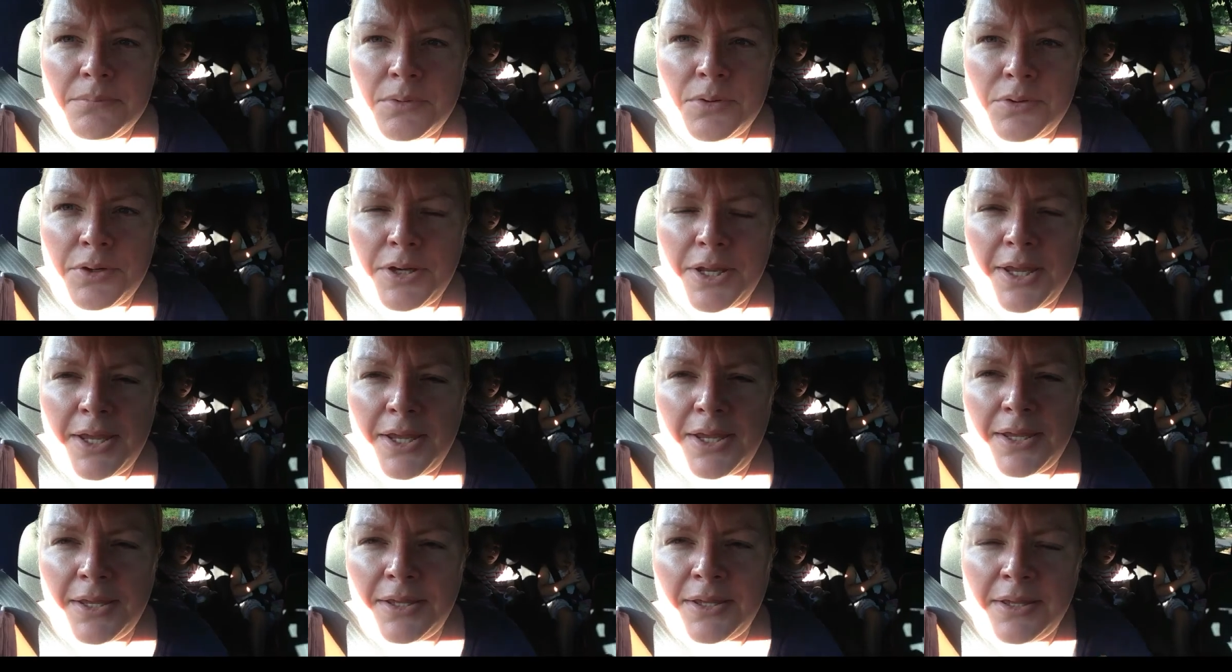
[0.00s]

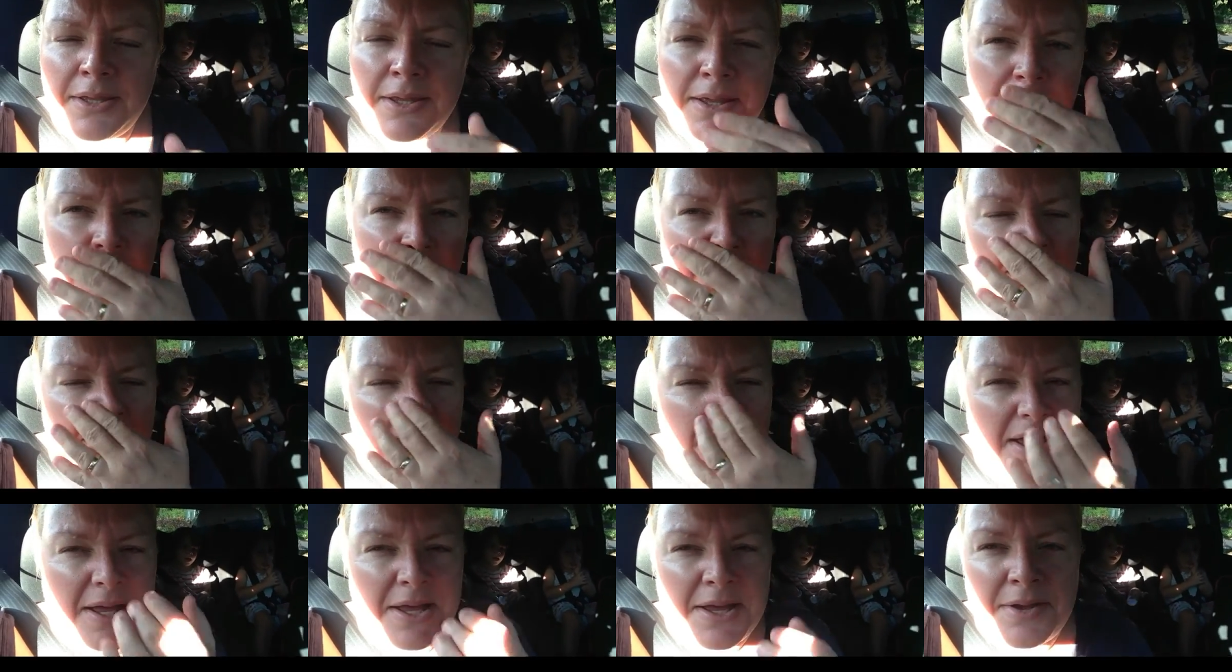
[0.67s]
Morning!
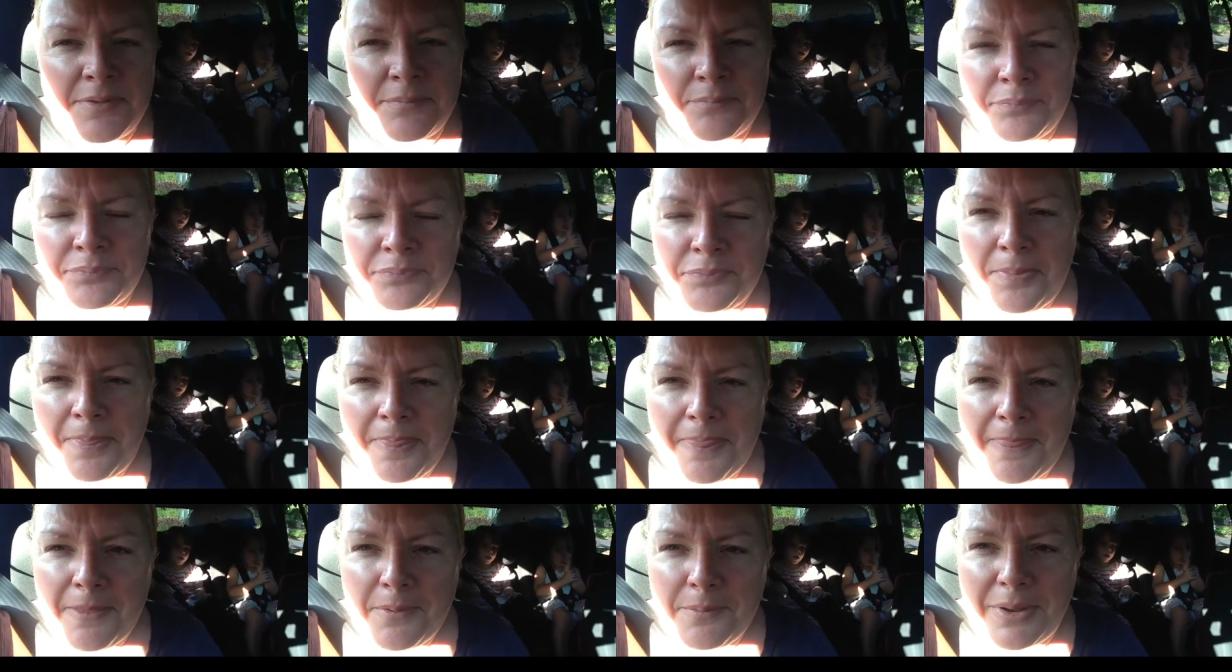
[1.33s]
We
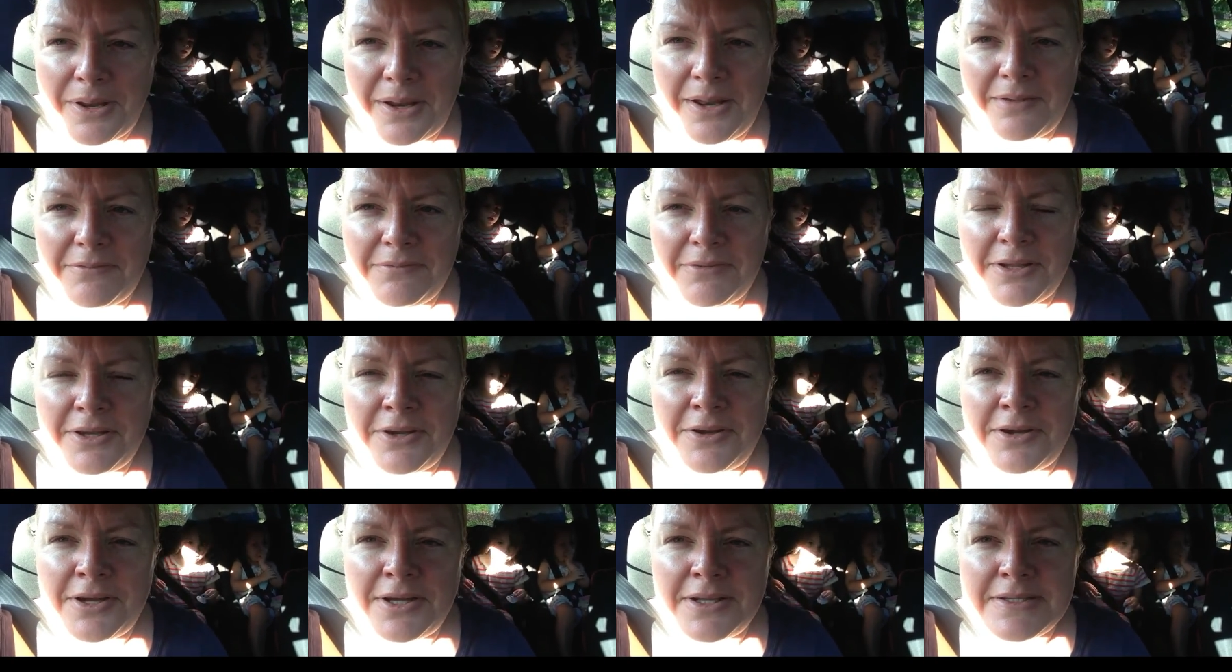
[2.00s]
had a
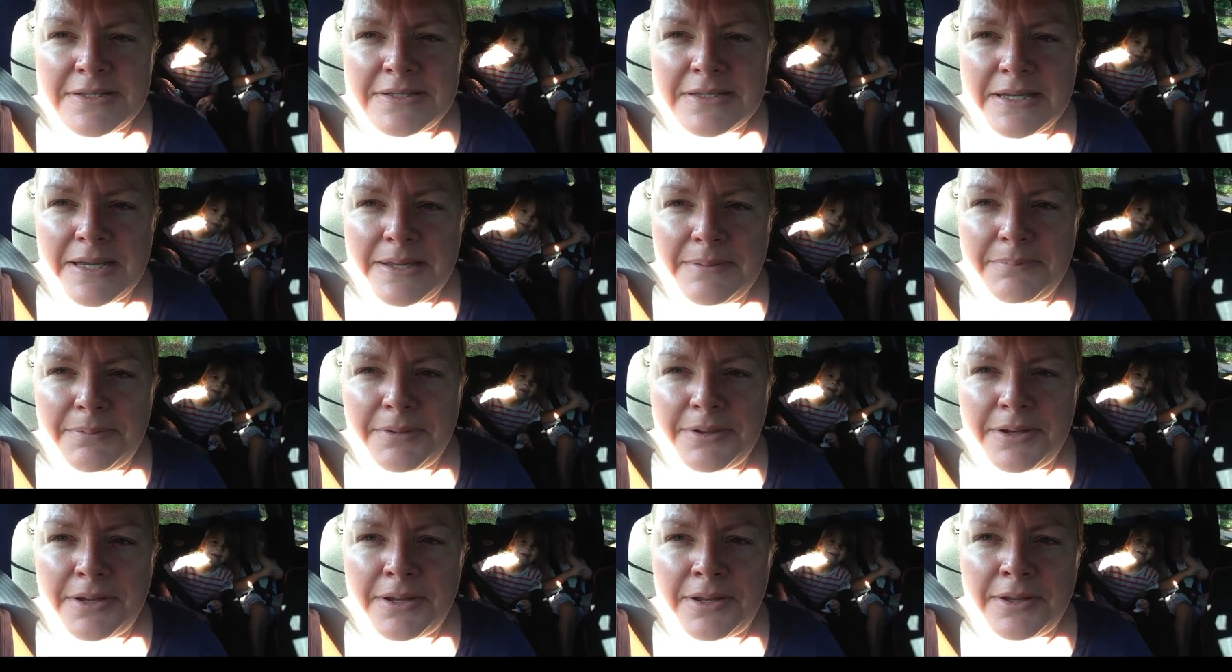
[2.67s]
lovely night's
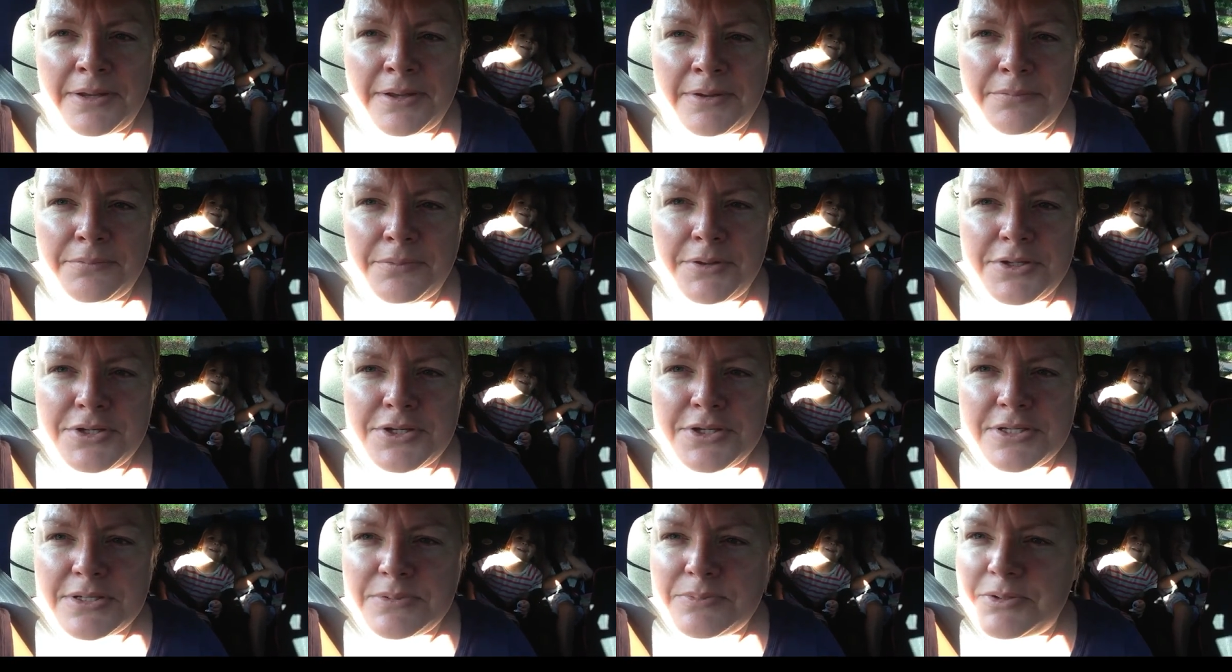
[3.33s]
sleep at
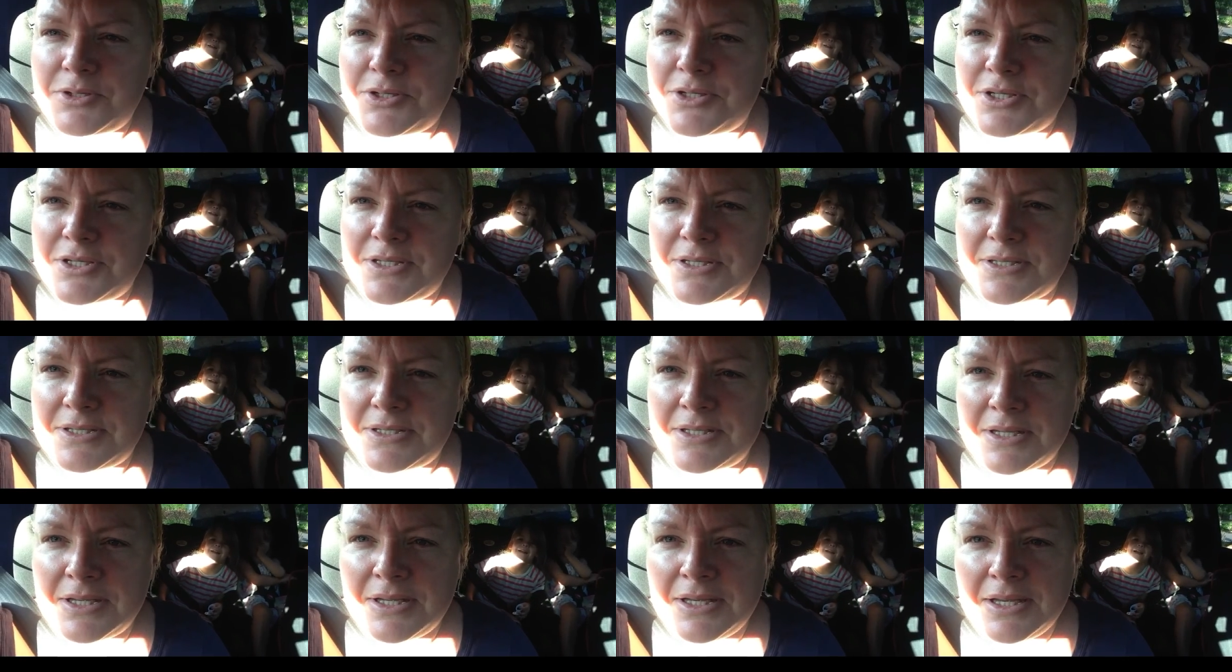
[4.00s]
Ridges, which
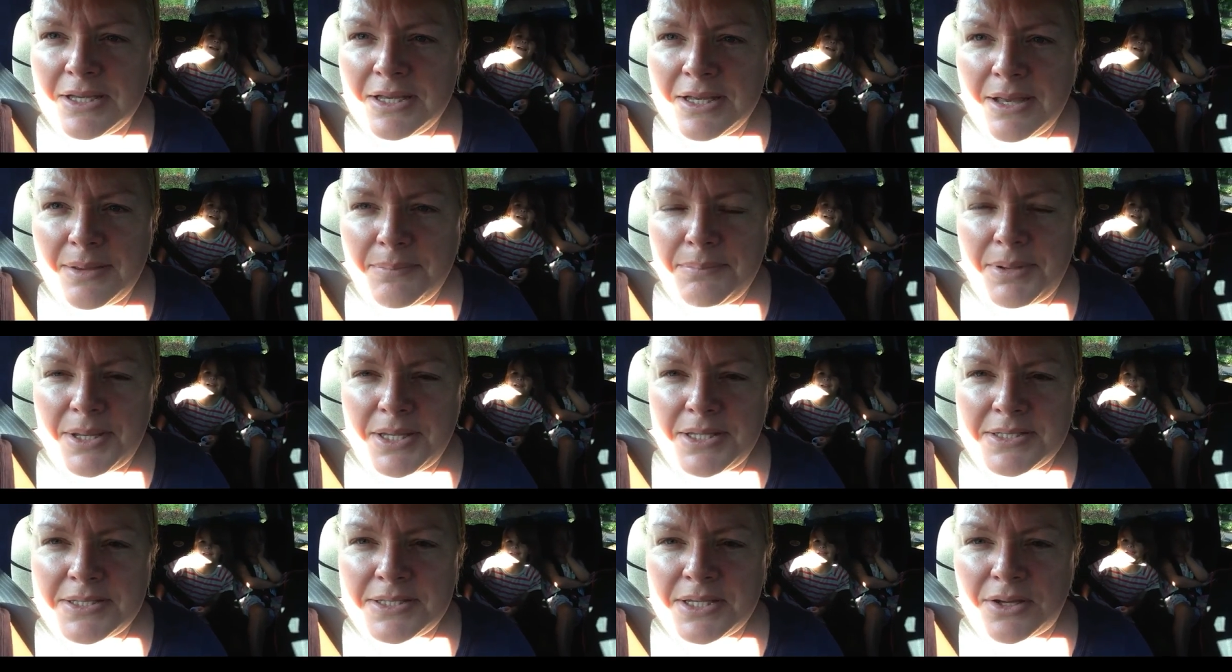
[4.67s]
has
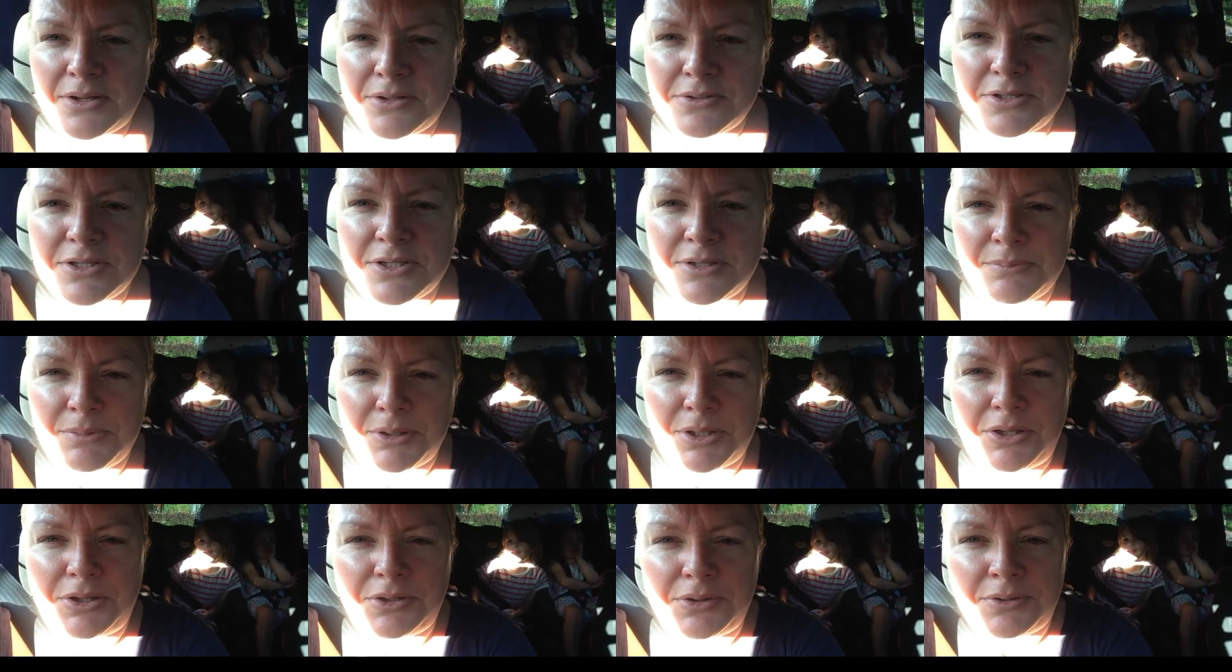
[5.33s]
been sold to the
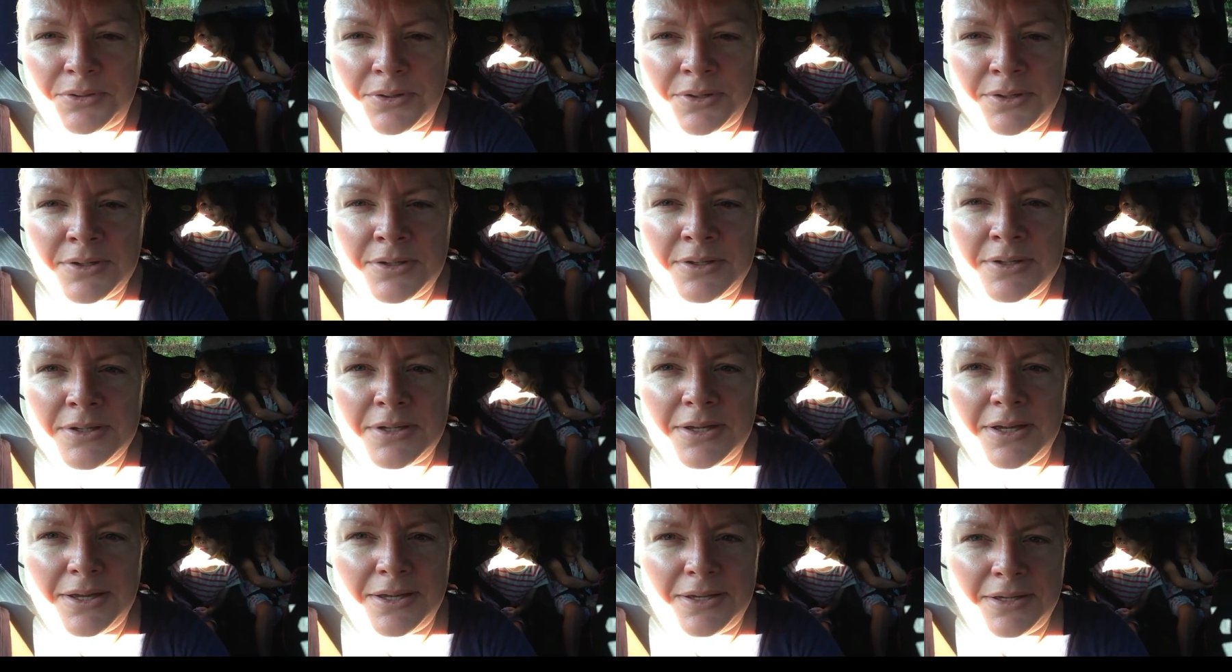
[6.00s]
McCure